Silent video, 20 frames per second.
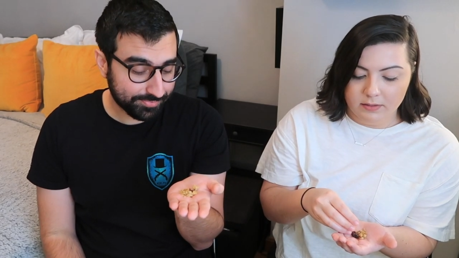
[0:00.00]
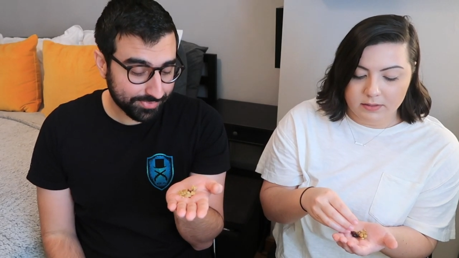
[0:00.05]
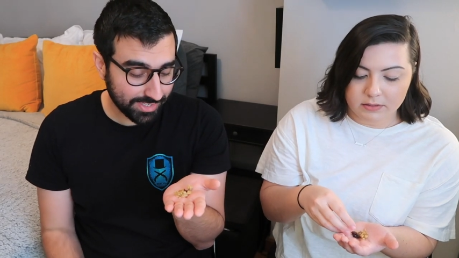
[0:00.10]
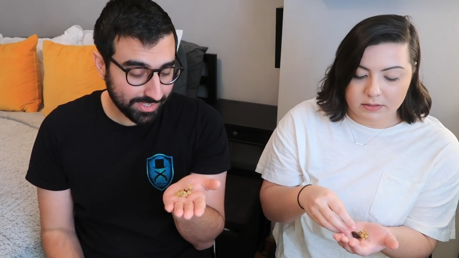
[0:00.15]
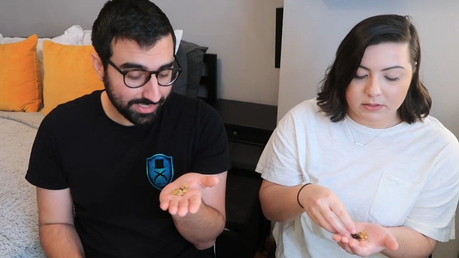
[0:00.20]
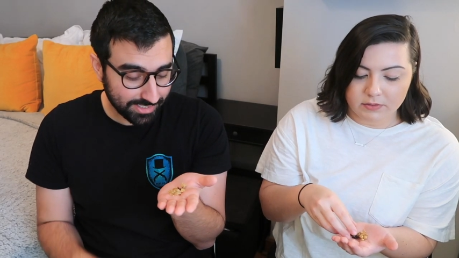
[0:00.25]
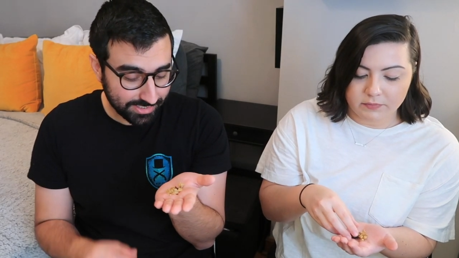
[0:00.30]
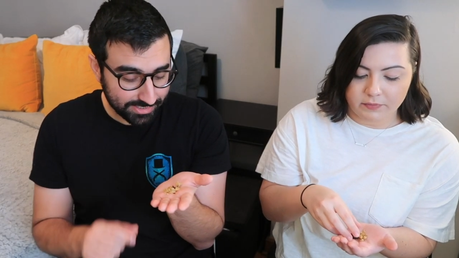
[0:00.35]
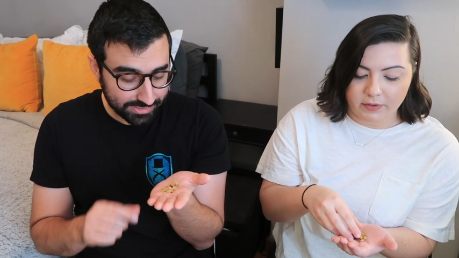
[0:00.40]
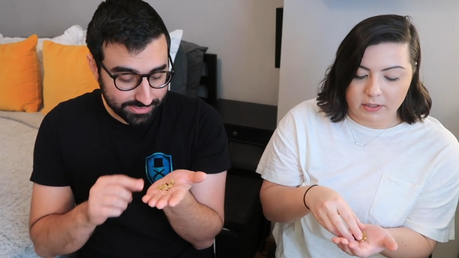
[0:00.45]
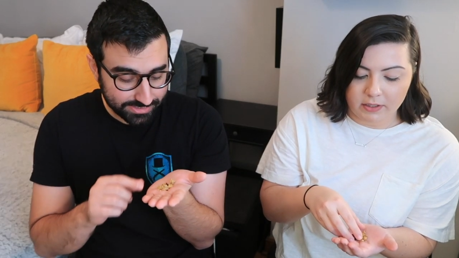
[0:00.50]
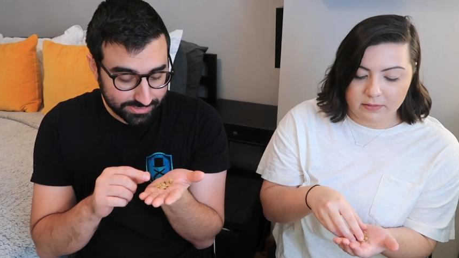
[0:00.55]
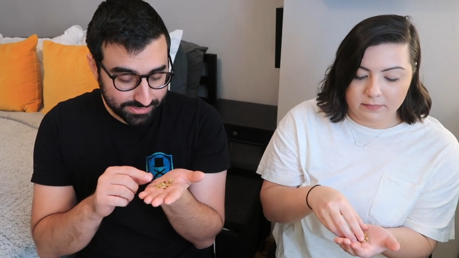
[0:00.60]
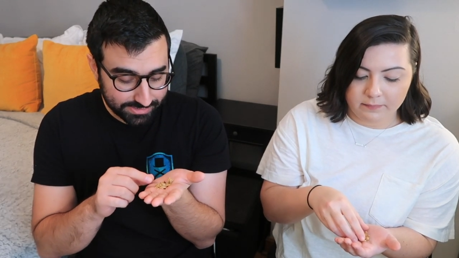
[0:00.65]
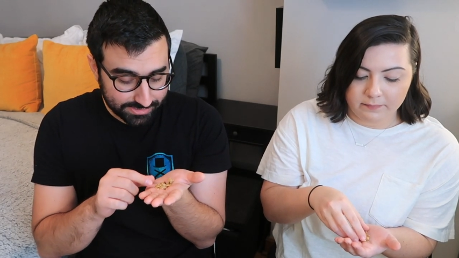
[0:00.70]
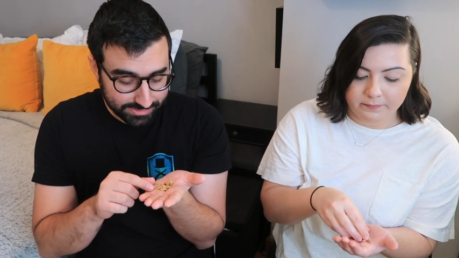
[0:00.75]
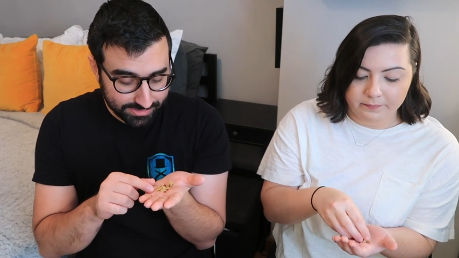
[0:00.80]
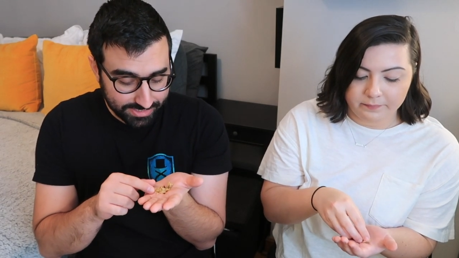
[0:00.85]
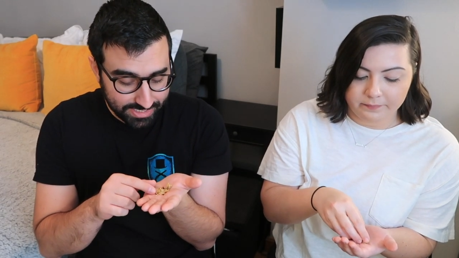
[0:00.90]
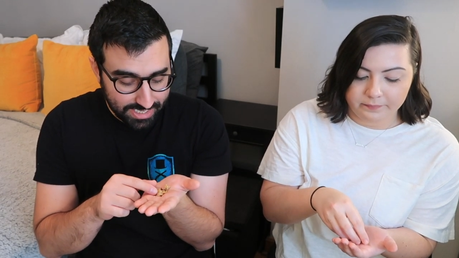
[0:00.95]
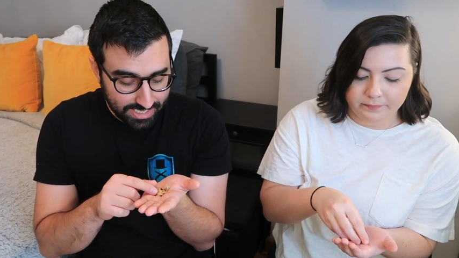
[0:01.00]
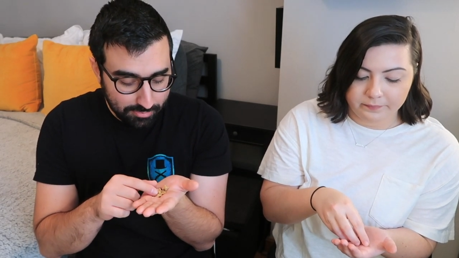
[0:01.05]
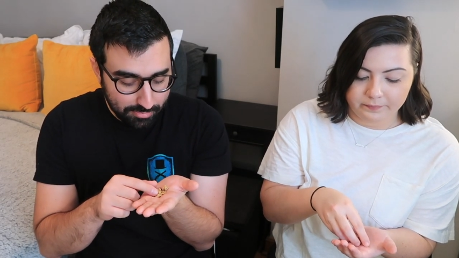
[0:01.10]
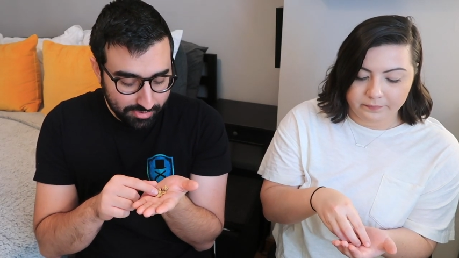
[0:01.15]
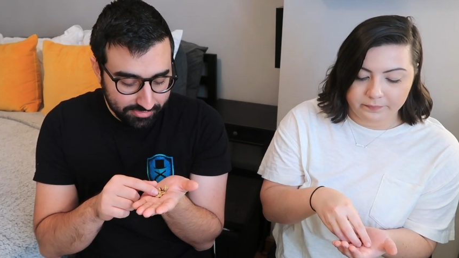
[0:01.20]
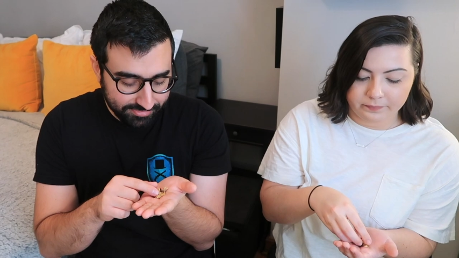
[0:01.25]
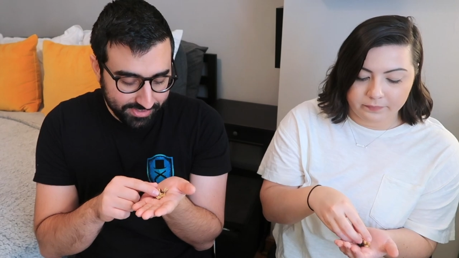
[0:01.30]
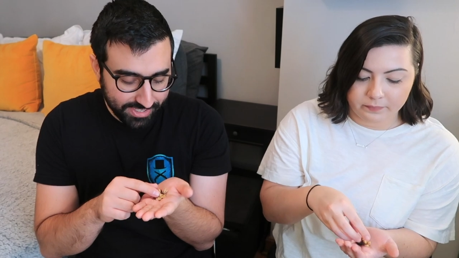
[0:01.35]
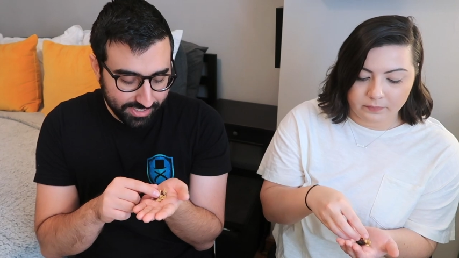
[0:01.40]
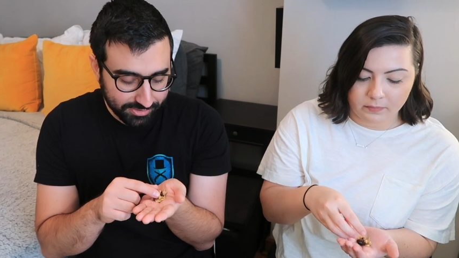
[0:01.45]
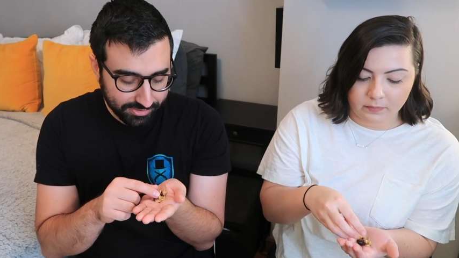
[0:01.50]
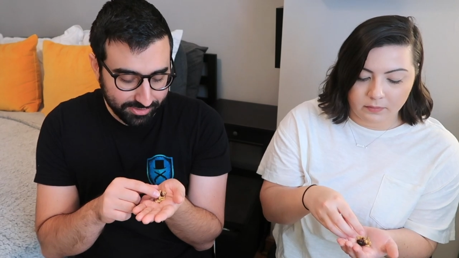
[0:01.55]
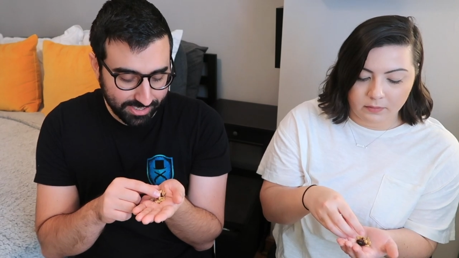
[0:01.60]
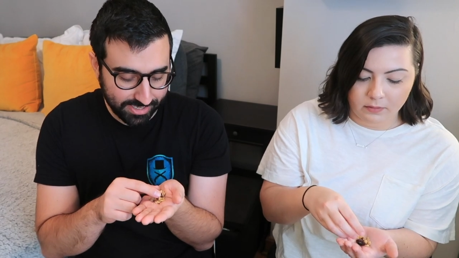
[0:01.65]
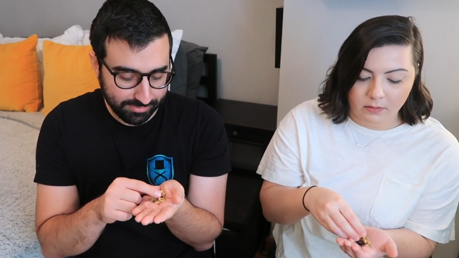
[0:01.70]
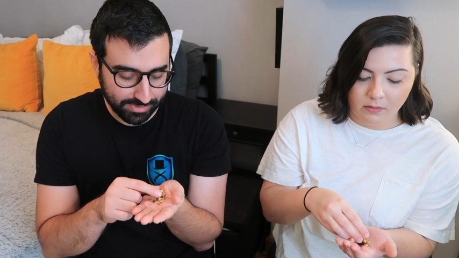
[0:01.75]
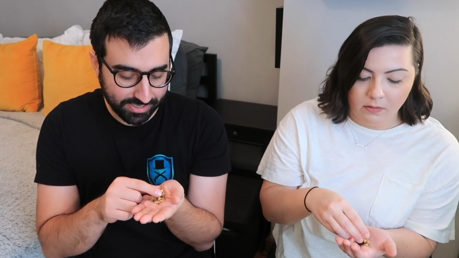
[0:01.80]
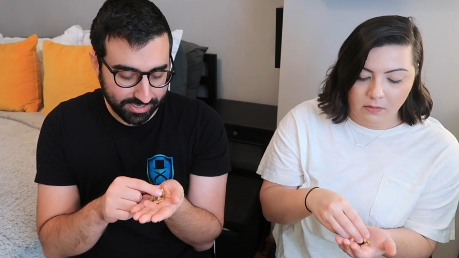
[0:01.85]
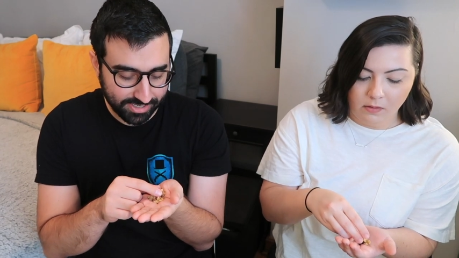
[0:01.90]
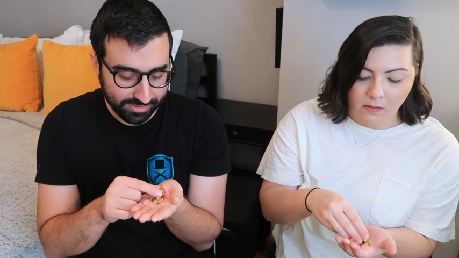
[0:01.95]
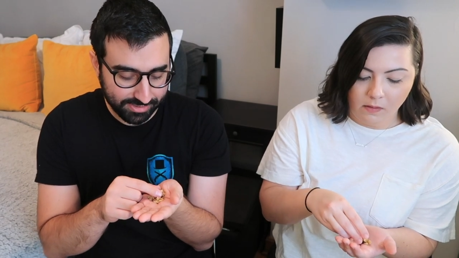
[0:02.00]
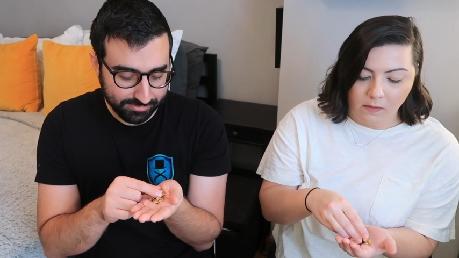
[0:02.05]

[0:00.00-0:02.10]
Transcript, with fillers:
Speaker 1: That was fun. Yeah, I'm a fan of cranberry